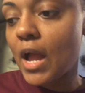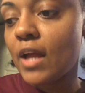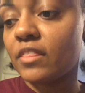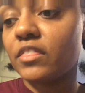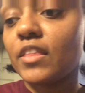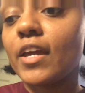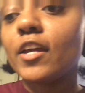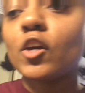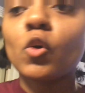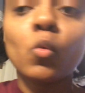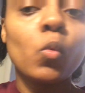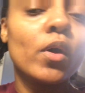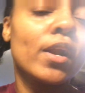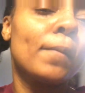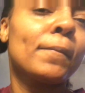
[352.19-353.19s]
I think
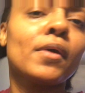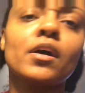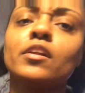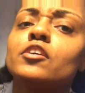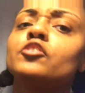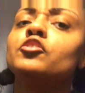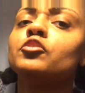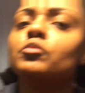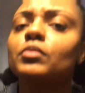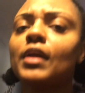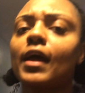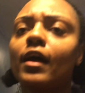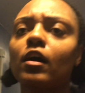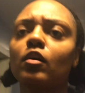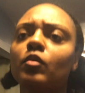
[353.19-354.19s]
what I'm gonna do
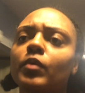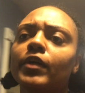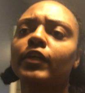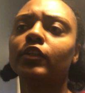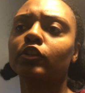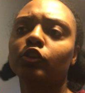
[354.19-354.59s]
now is